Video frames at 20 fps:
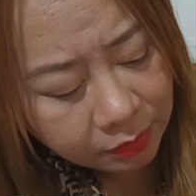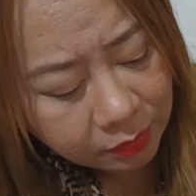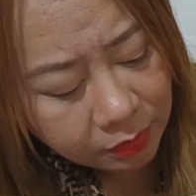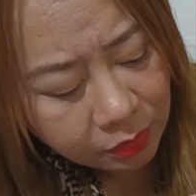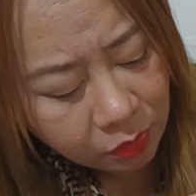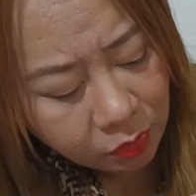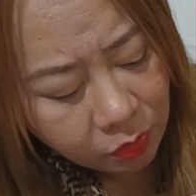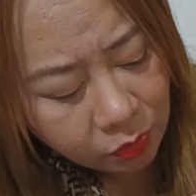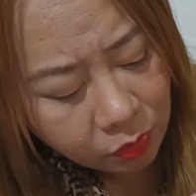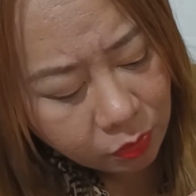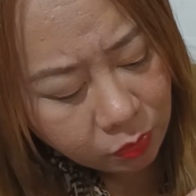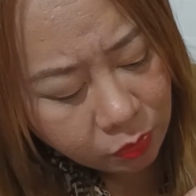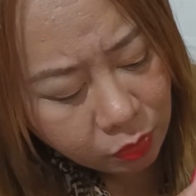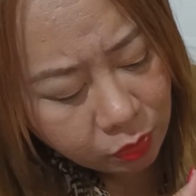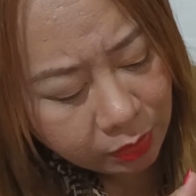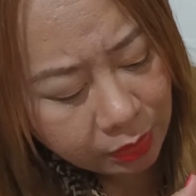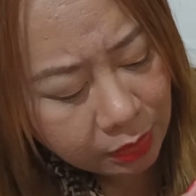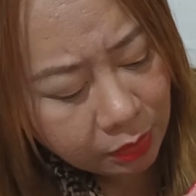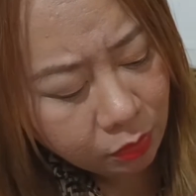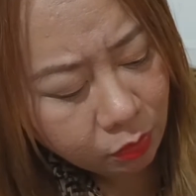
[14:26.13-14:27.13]
So
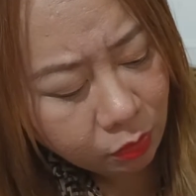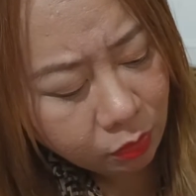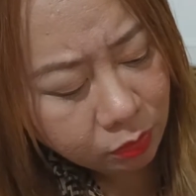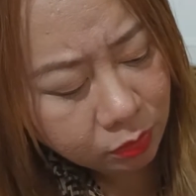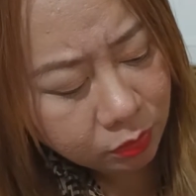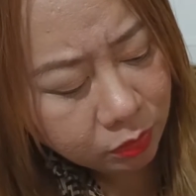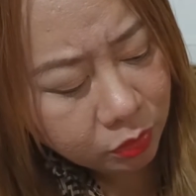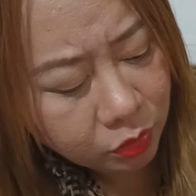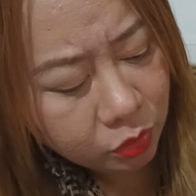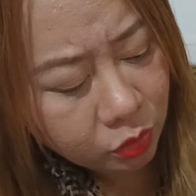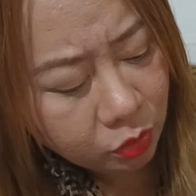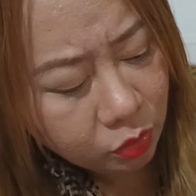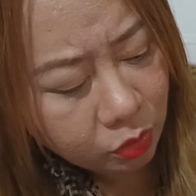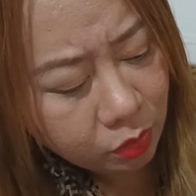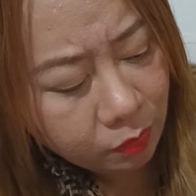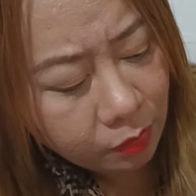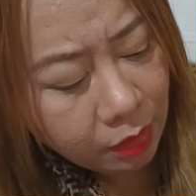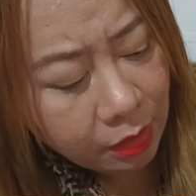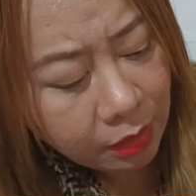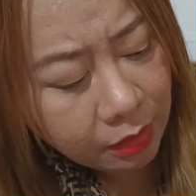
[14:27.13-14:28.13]
you can
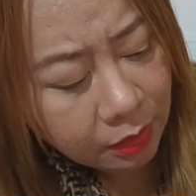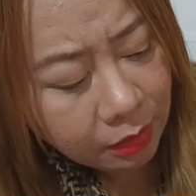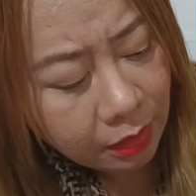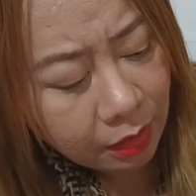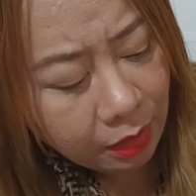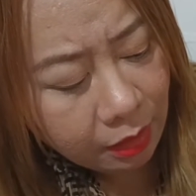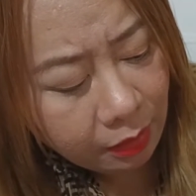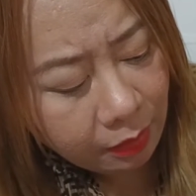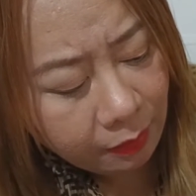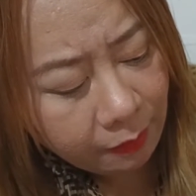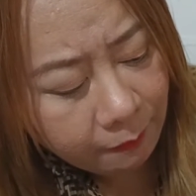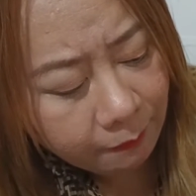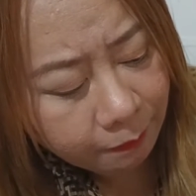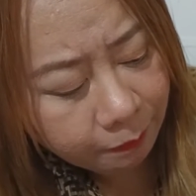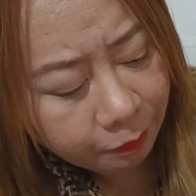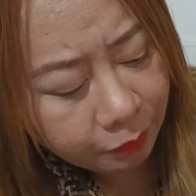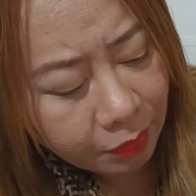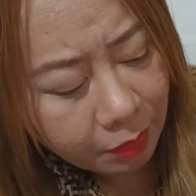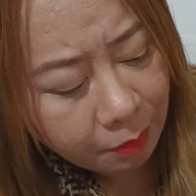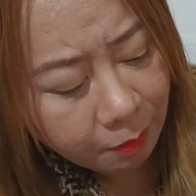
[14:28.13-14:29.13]
also
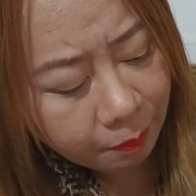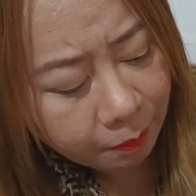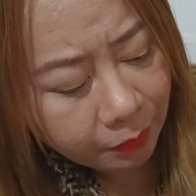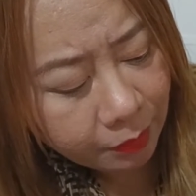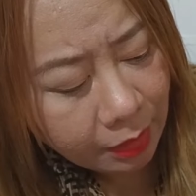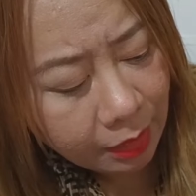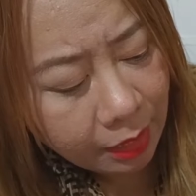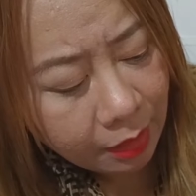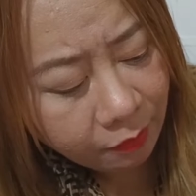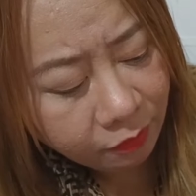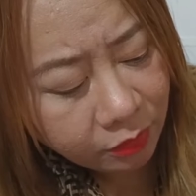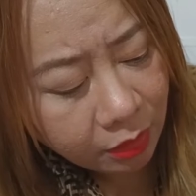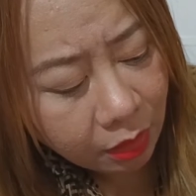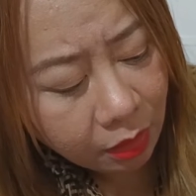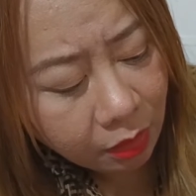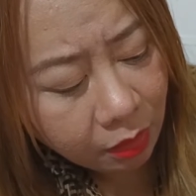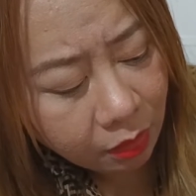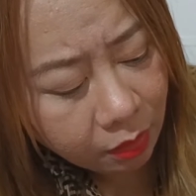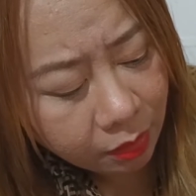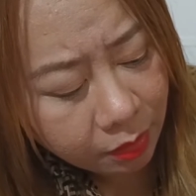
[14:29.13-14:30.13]
have
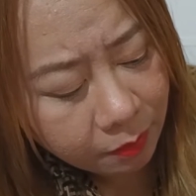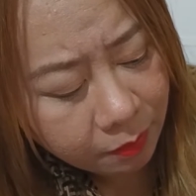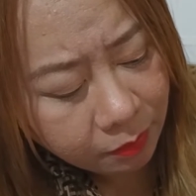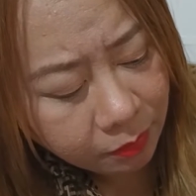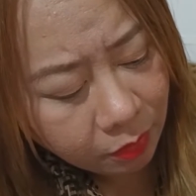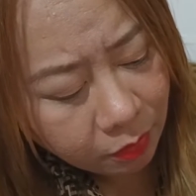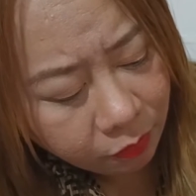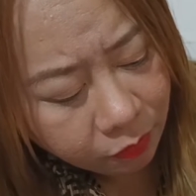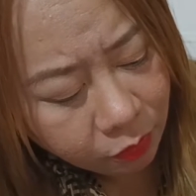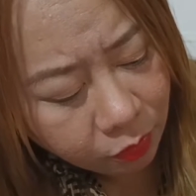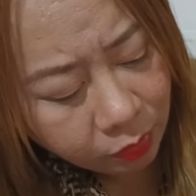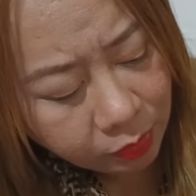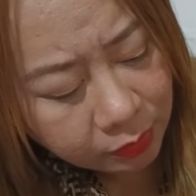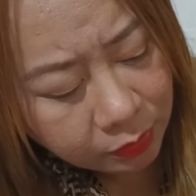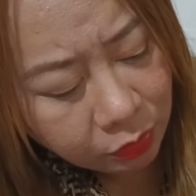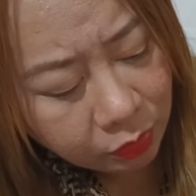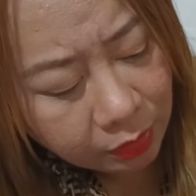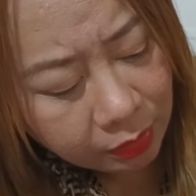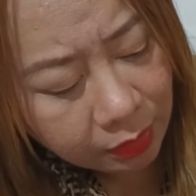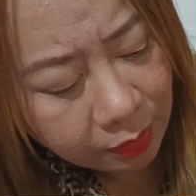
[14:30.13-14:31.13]
the alarm, of
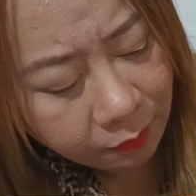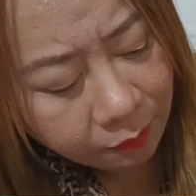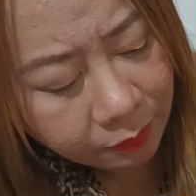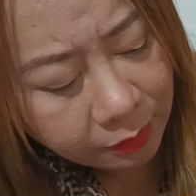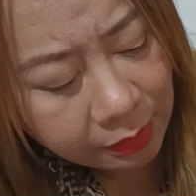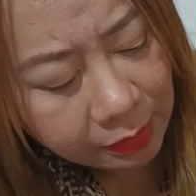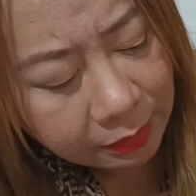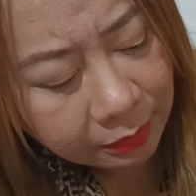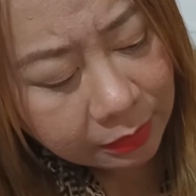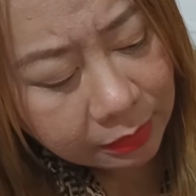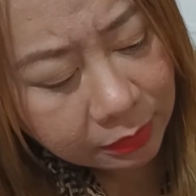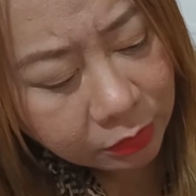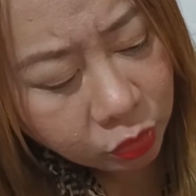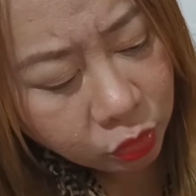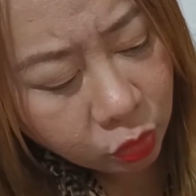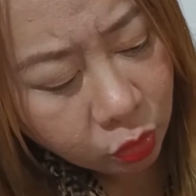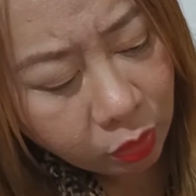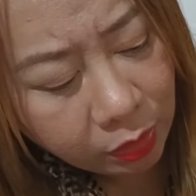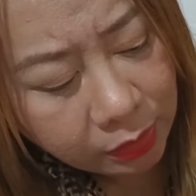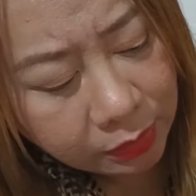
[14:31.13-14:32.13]
course. You can update
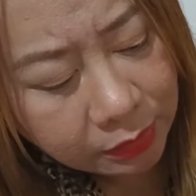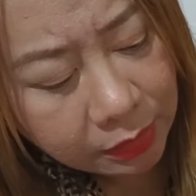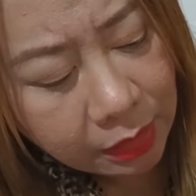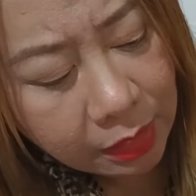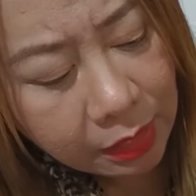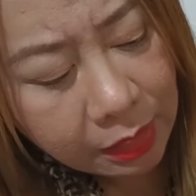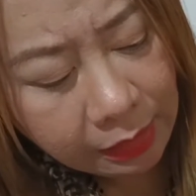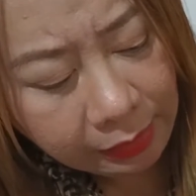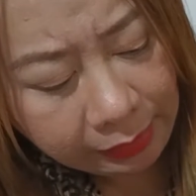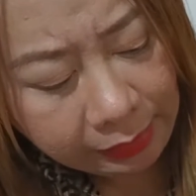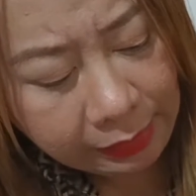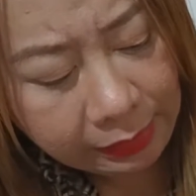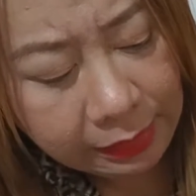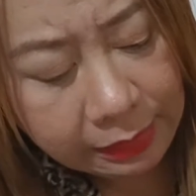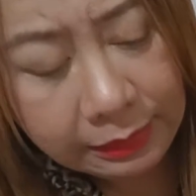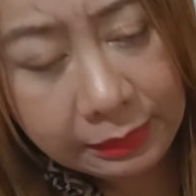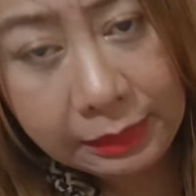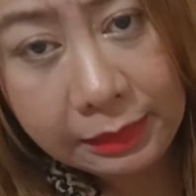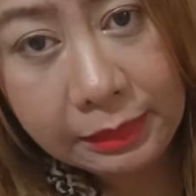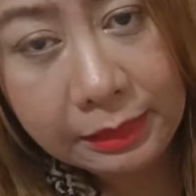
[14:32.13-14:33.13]
this choice in
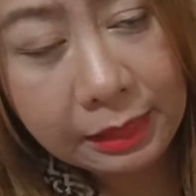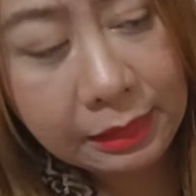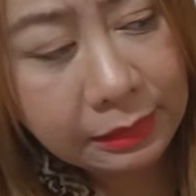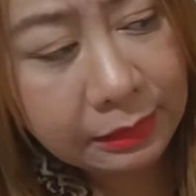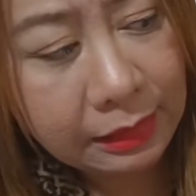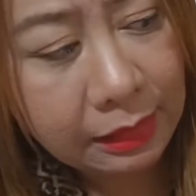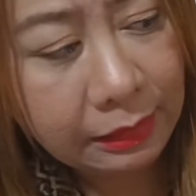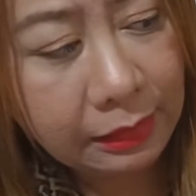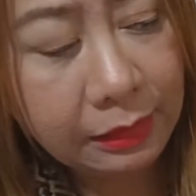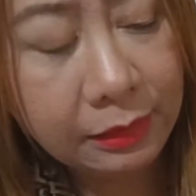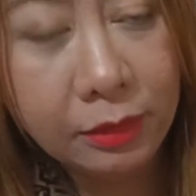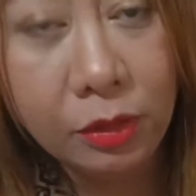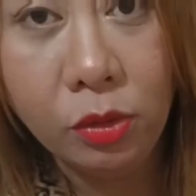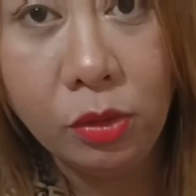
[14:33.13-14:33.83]
assistant settings.